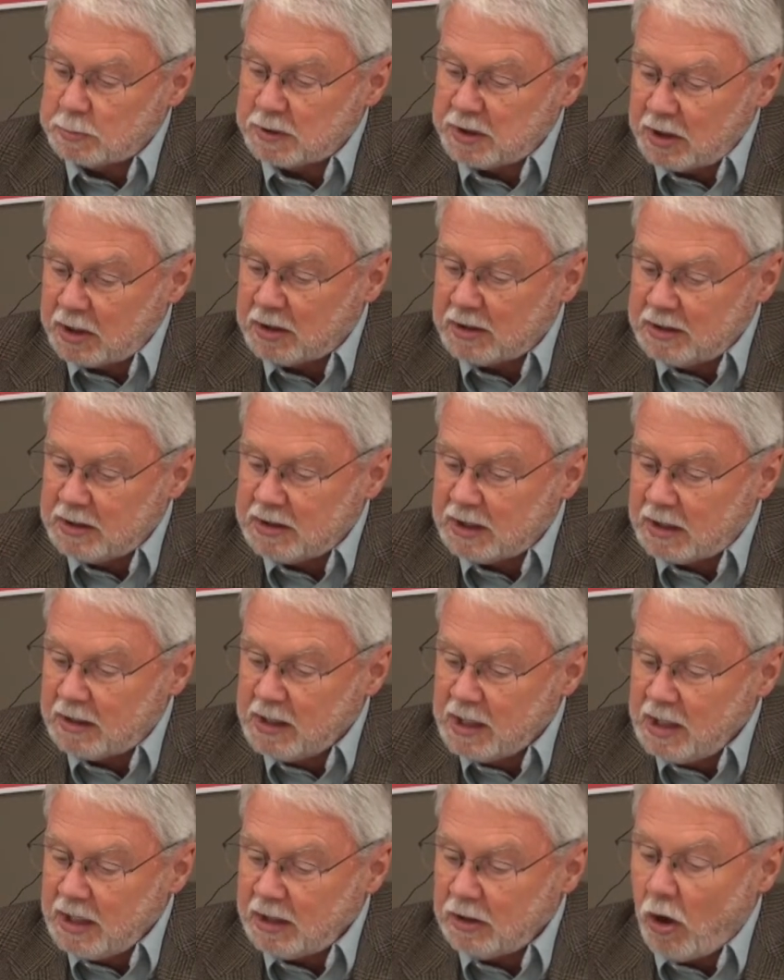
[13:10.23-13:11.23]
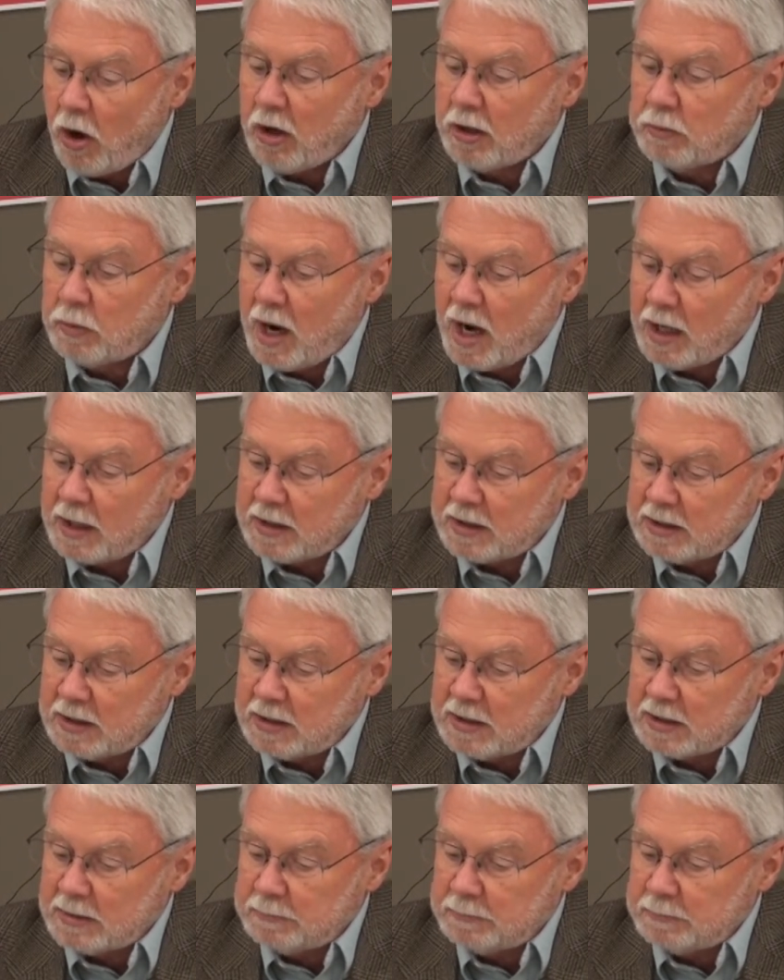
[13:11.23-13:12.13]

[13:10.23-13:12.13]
particularly in hard rock